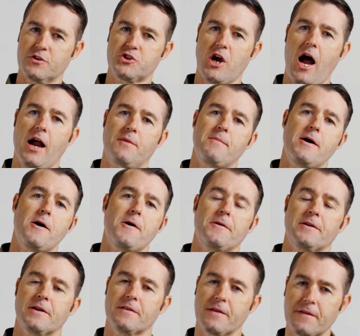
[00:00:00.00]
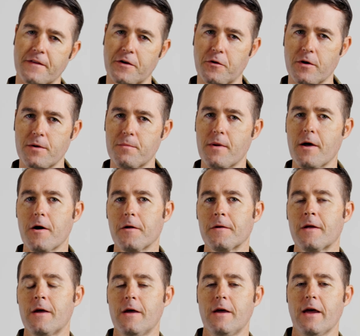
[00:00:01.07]
the chalk belt and then the grid
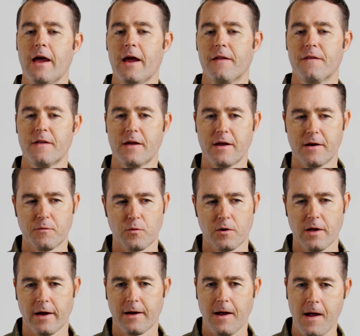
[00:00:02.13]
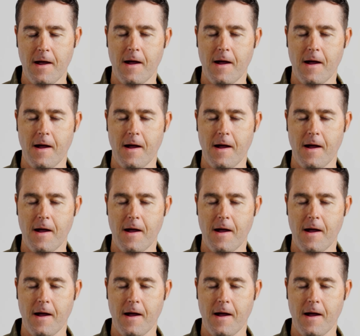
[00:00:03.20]
belt, and then we're like,